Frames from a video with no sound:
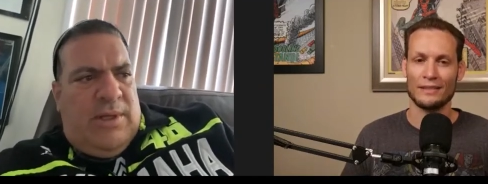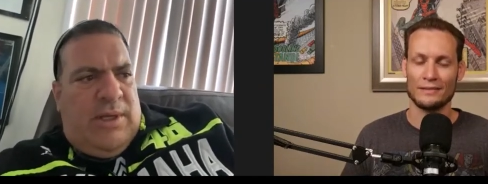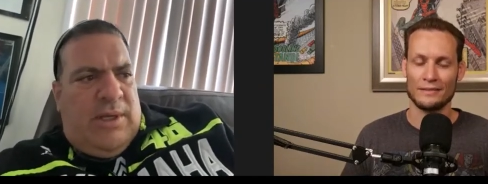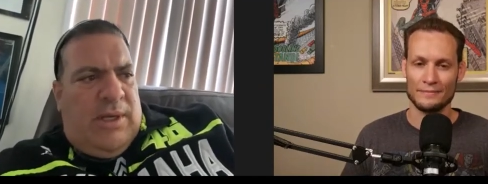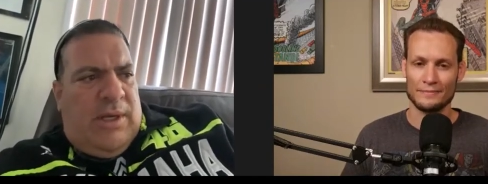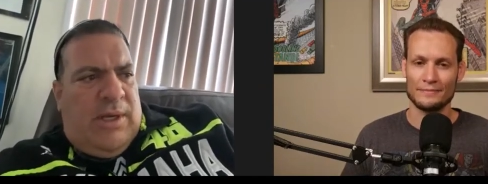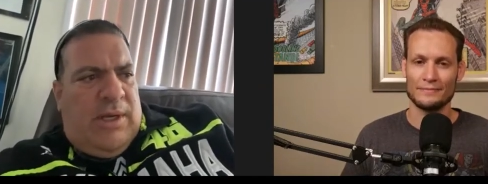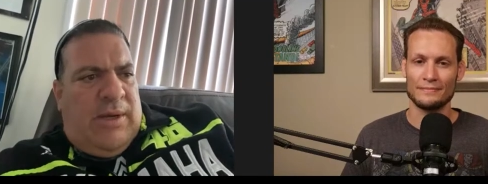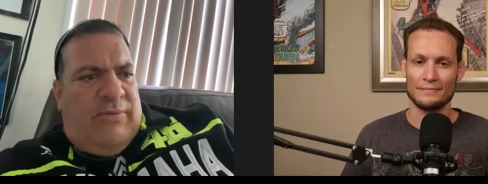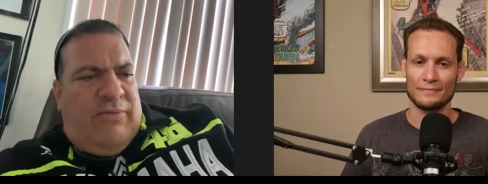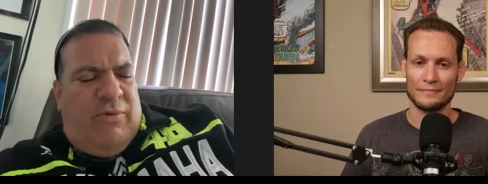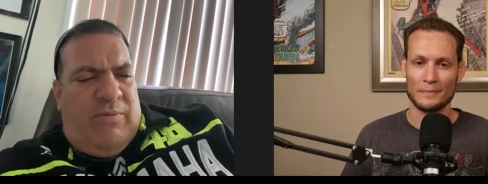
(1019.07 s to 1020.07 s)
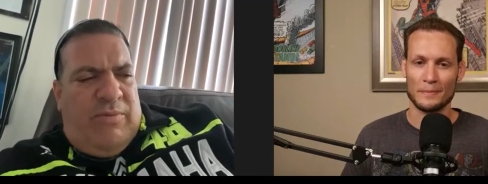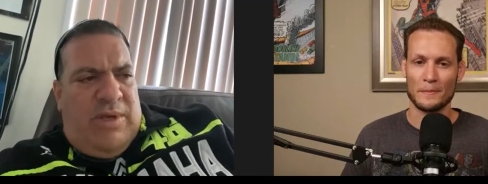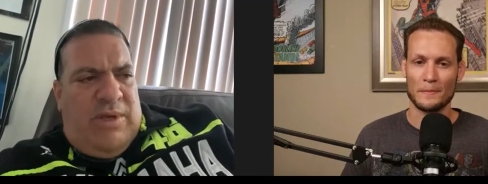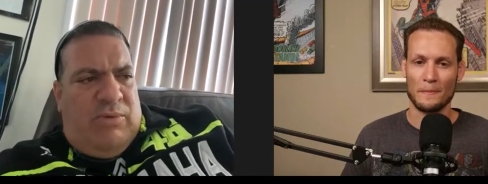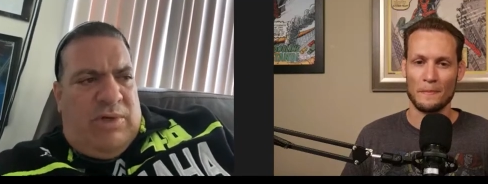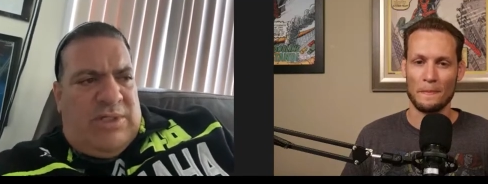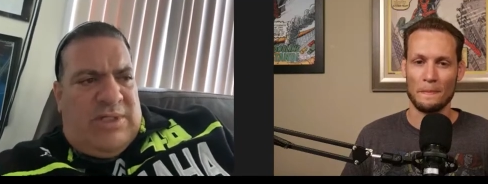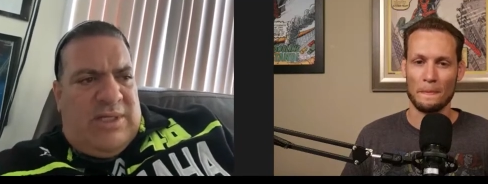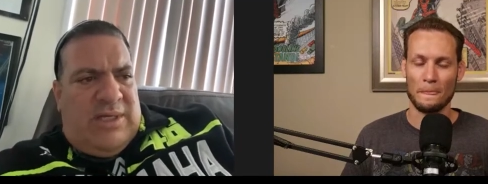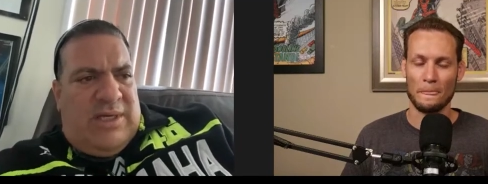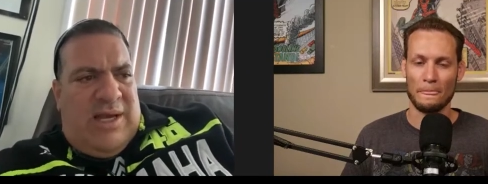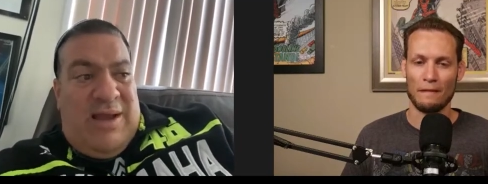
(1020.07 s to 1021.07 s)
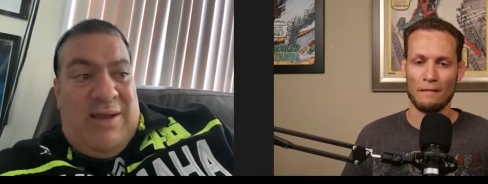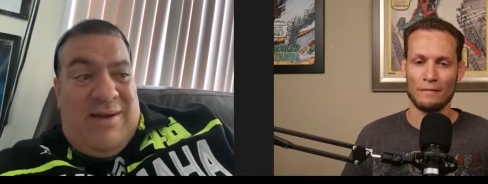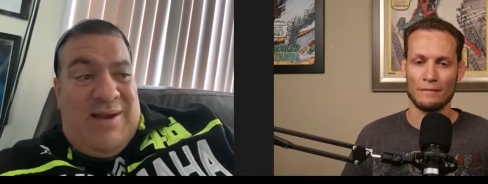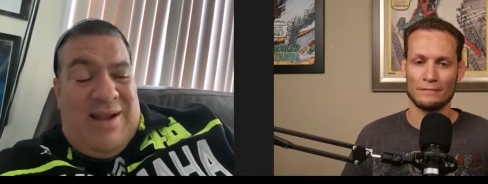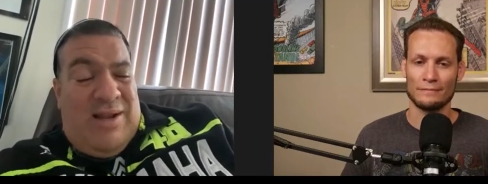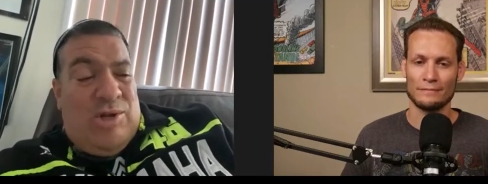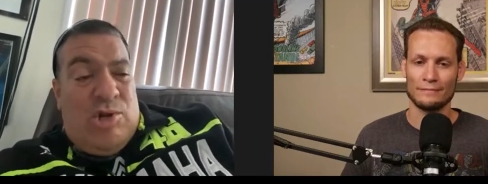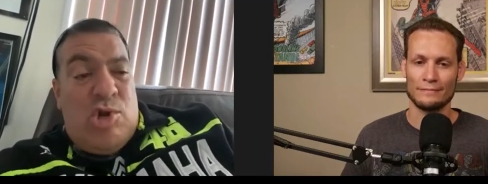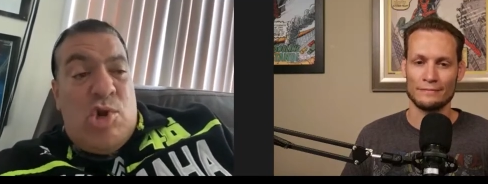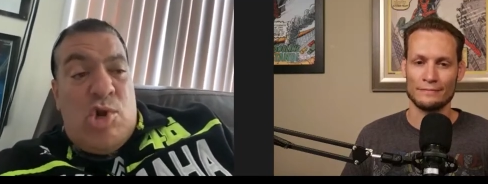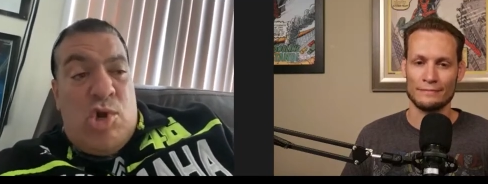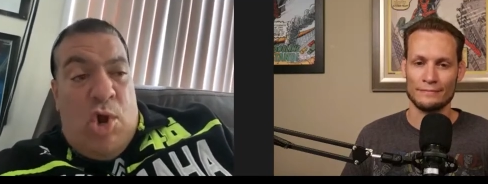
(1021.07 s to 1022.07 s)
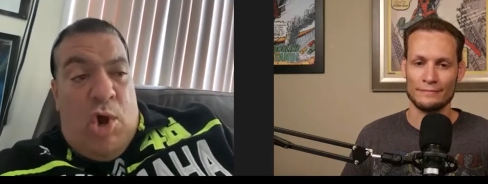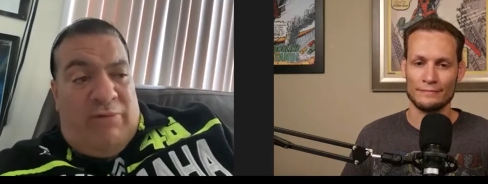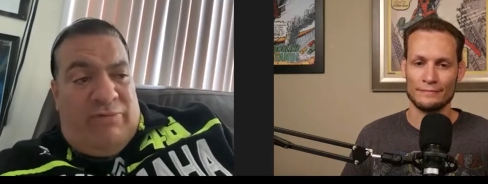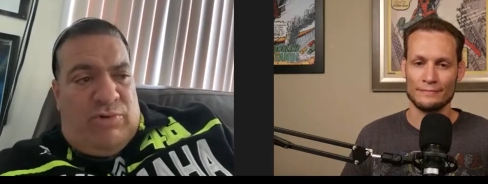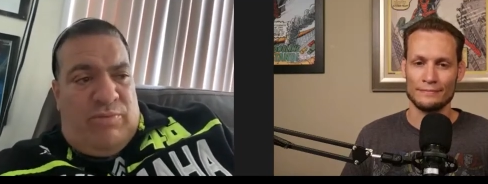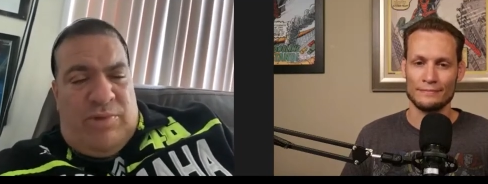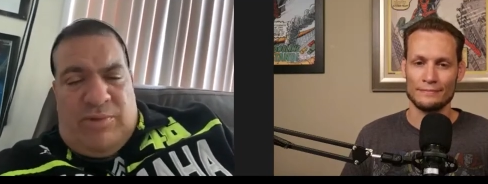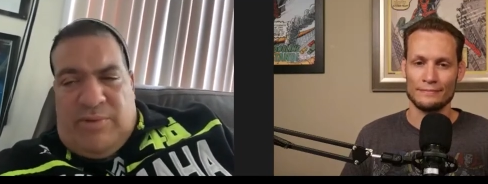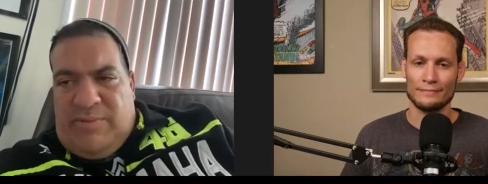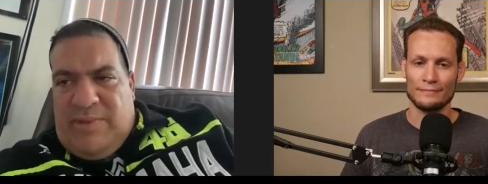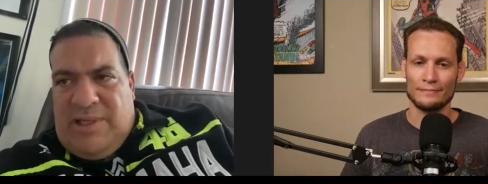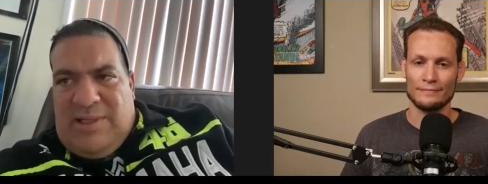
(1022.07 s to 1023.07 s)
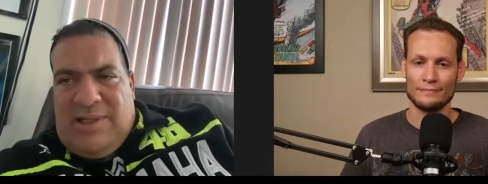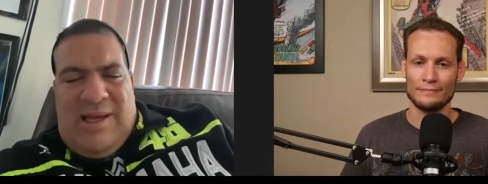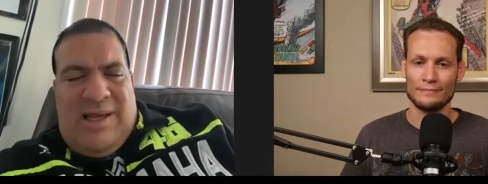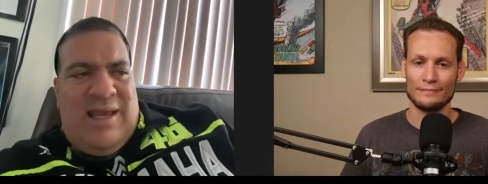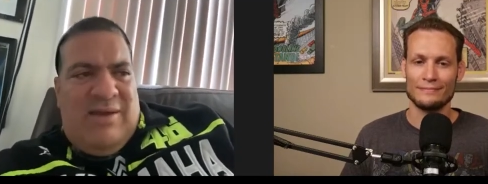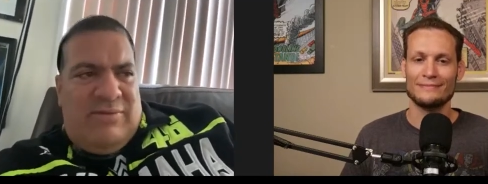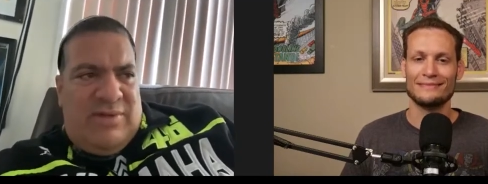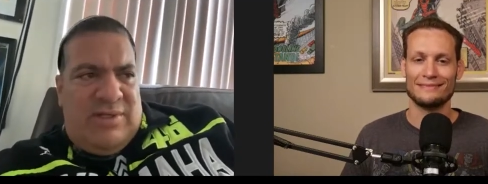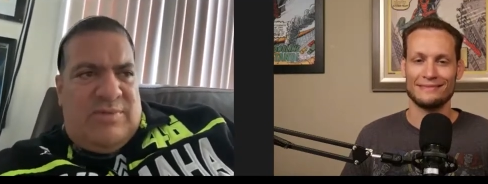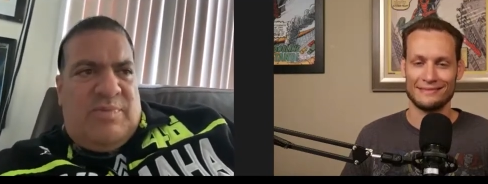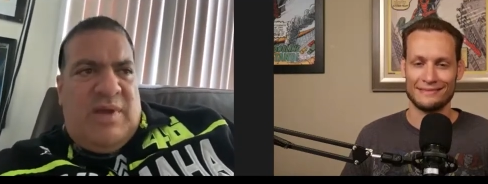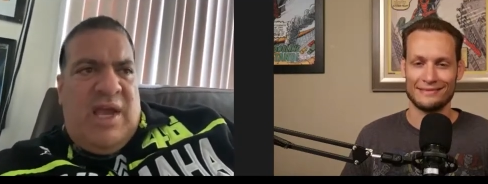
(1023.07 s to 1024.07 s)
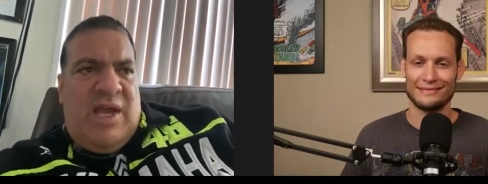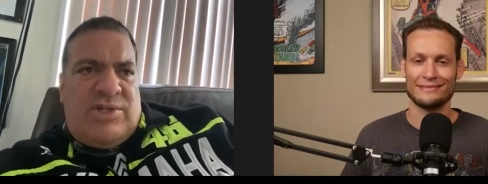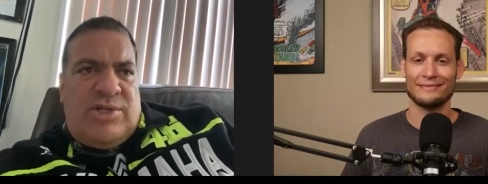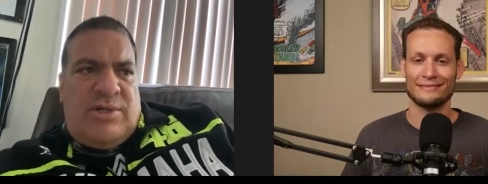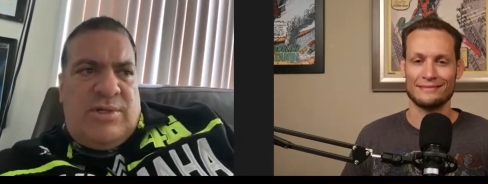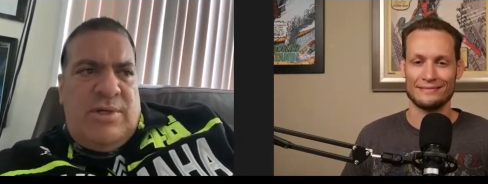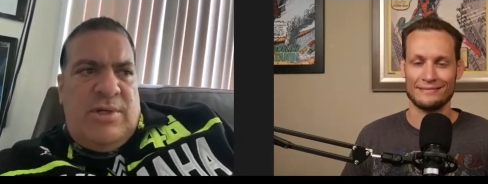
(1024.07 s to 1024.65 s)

Speaker 1: uh, for me was a, uh, I, I love to be on the mat i have this passion